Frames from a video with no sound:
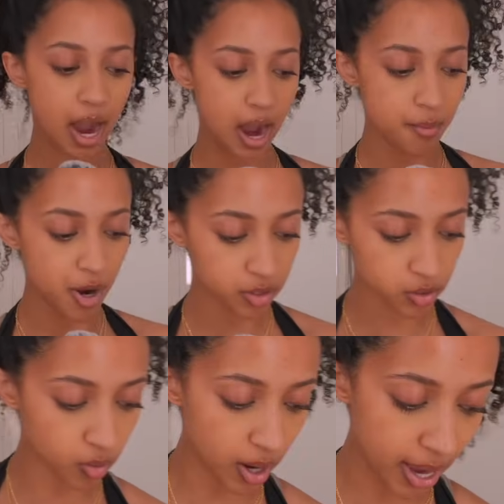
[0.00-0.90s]
I'm
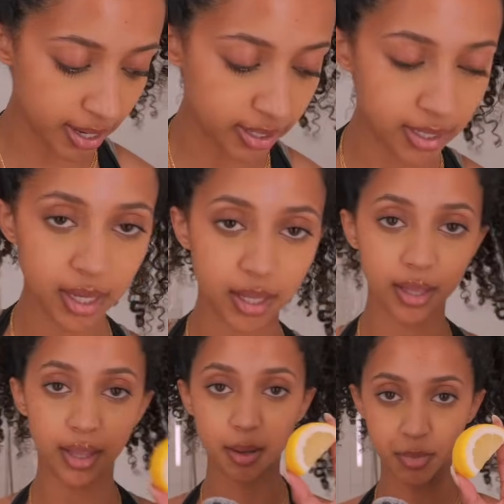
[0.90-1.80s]
also adding
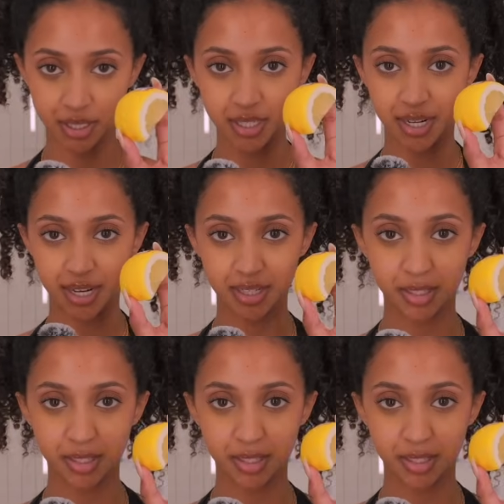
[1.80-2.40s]
lemon today.